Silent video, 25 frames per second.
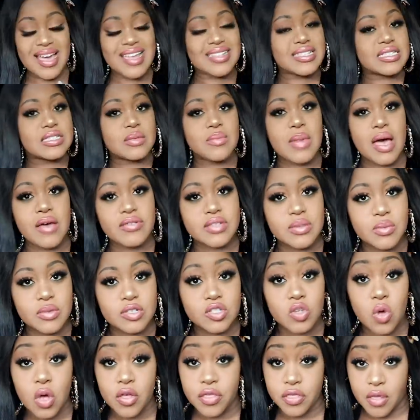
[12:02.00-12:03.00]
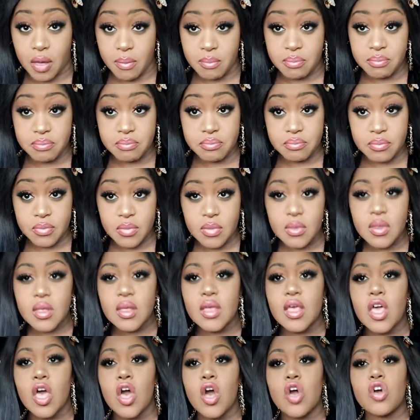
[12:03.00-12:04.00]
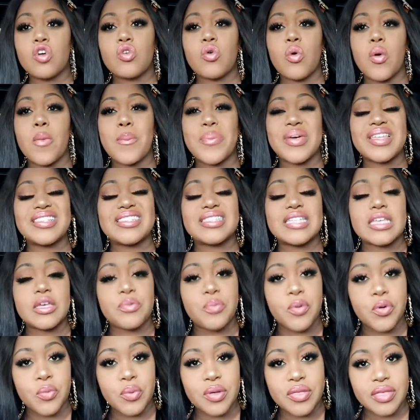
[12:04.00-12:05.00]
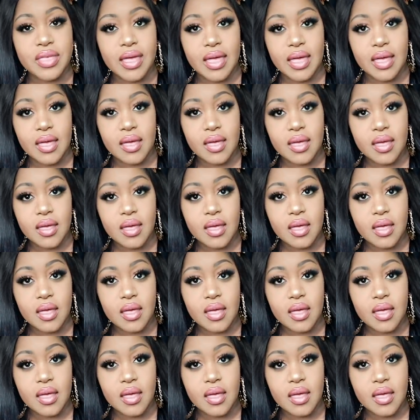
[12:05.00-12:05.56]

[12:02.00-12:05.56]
It doesn't matter if someone's got a thumb. Go a bit deeper with it.